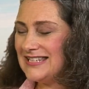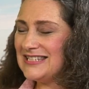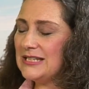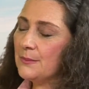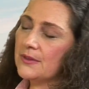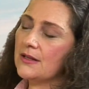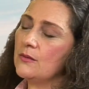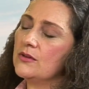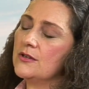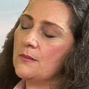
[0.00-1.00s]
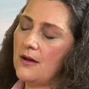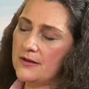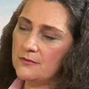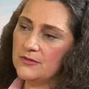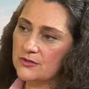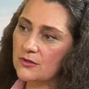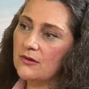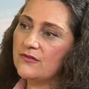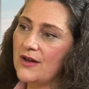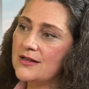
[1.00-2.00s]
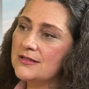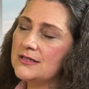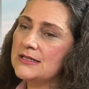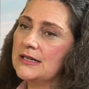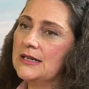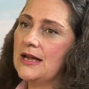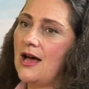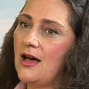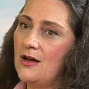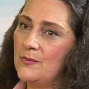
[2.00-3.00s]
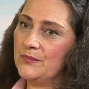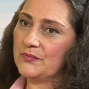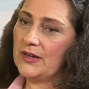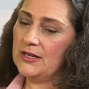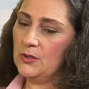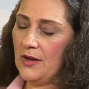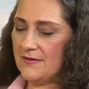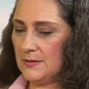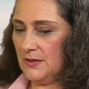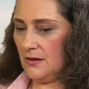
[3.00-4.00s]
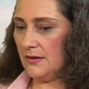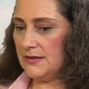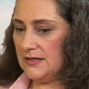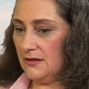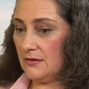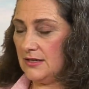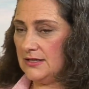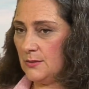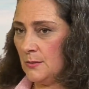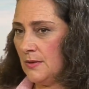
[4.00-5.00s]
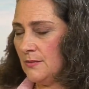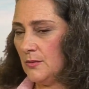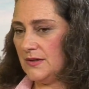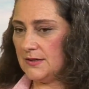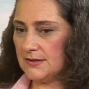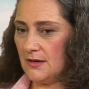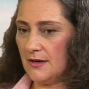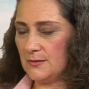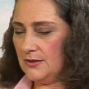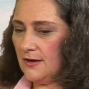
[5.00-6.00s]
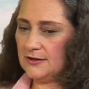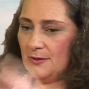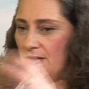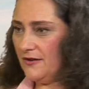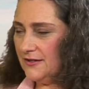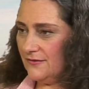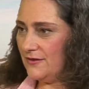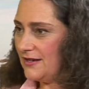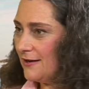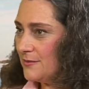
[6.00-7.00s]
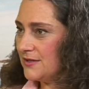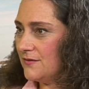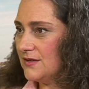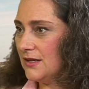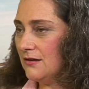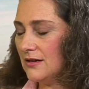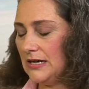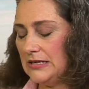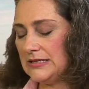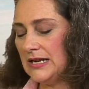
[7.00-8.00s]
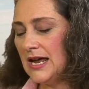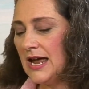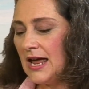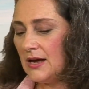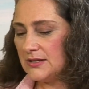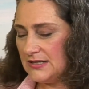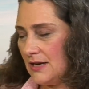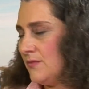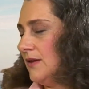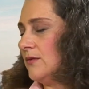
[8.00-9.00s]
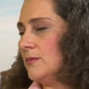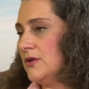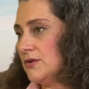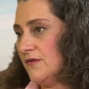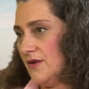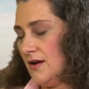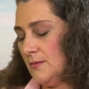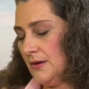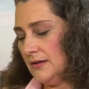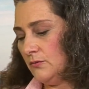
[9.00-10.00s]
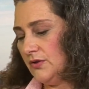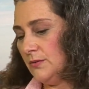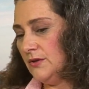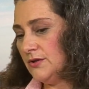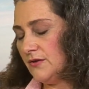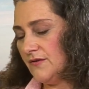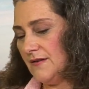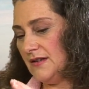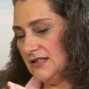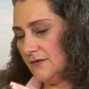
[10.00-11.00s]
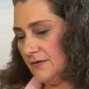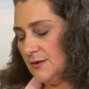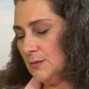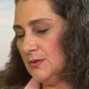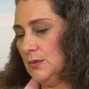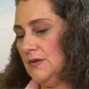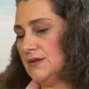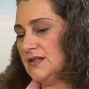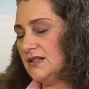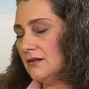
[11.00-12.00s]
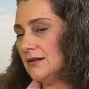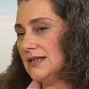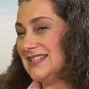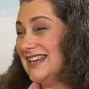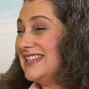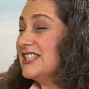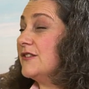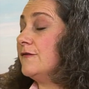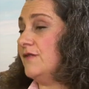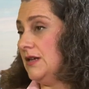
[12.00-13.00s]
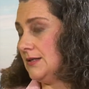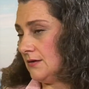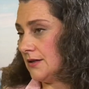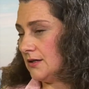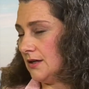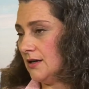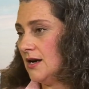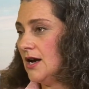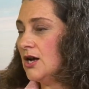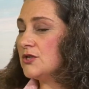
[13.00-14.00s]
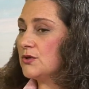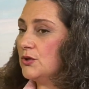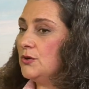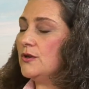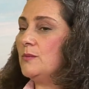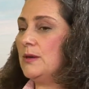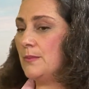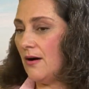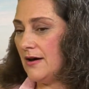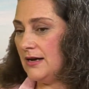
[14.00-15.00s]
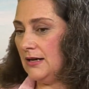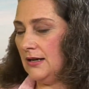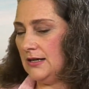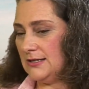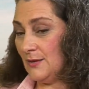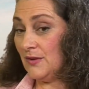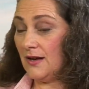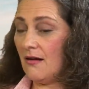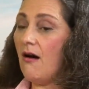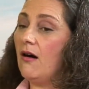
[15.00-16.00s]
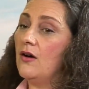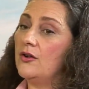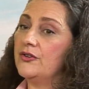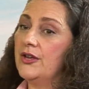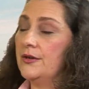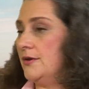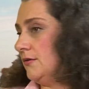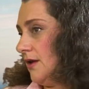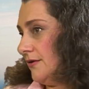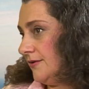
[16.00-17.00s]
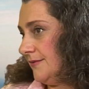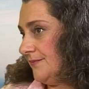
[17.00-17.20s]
Typically when you buy a mutual fund, you have something called series. Remember with the stocks we talked about all the different types of securities. Same thing with a mutual fund, but with the mutual fund, the difference between the series is the fee structure. So you could be buying in something called no load,